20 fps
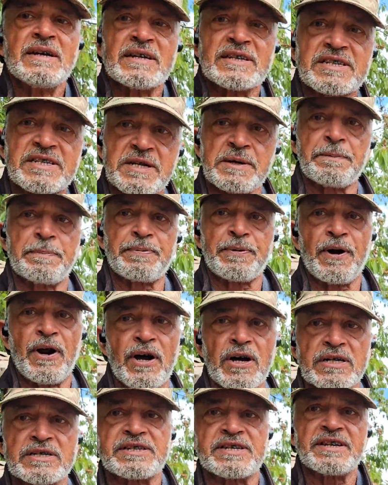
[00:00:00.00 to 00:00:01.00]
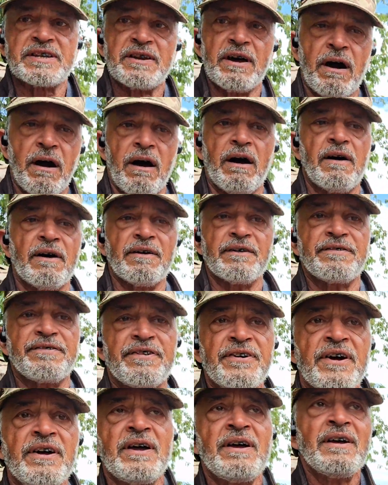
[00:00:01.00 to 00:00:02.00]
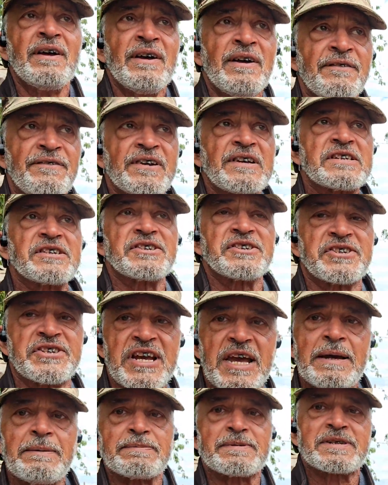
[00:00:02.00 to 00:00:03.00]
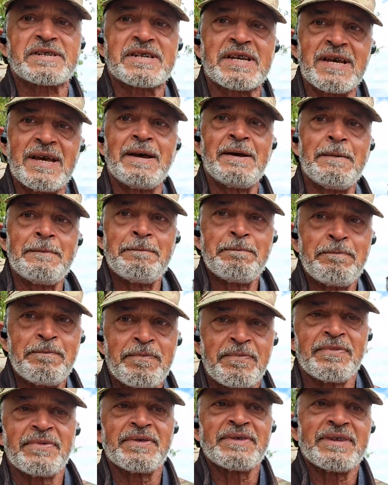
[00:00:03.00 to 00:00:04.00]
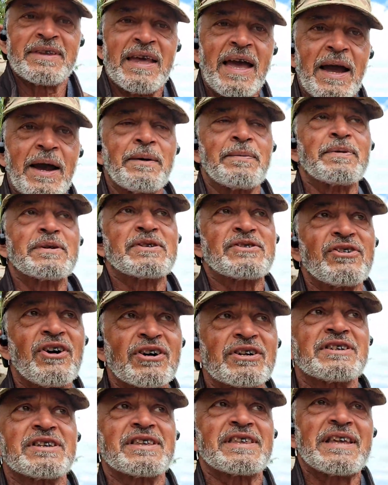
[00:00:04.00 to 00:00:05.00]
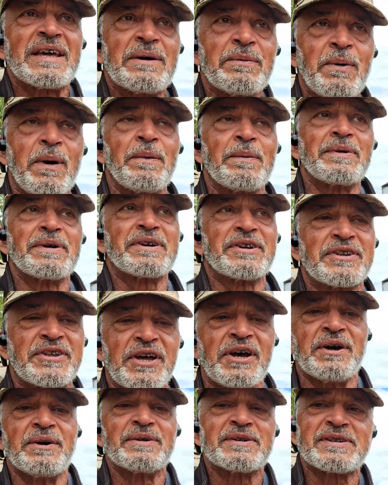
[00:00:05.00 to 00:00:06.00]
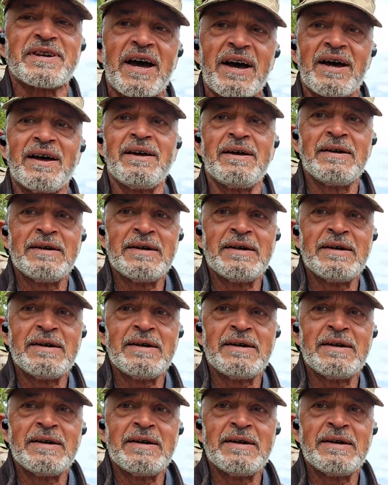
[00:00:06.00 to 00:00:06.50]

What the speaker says: is comprising of fish and chips. Yeah, we tried to think what we could do as a